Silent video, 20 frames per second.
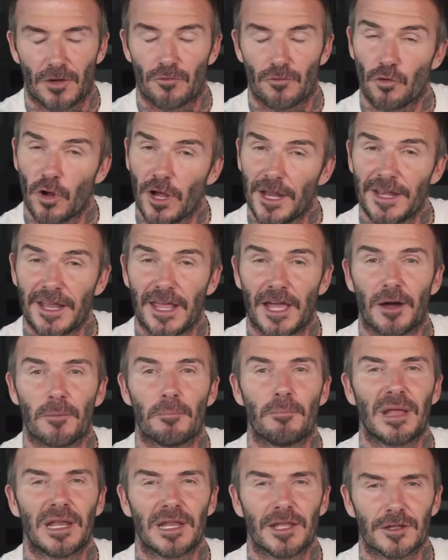Right now,
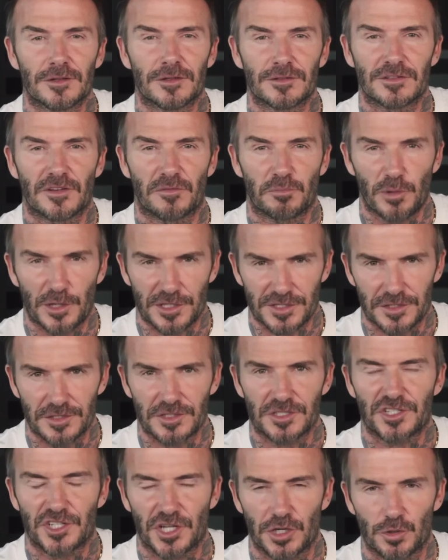millions of
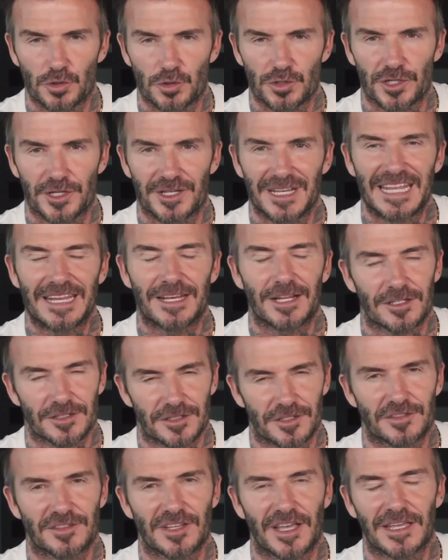Britain's children need us
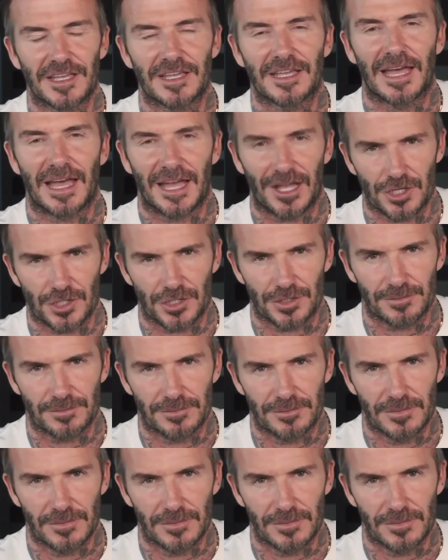to take action.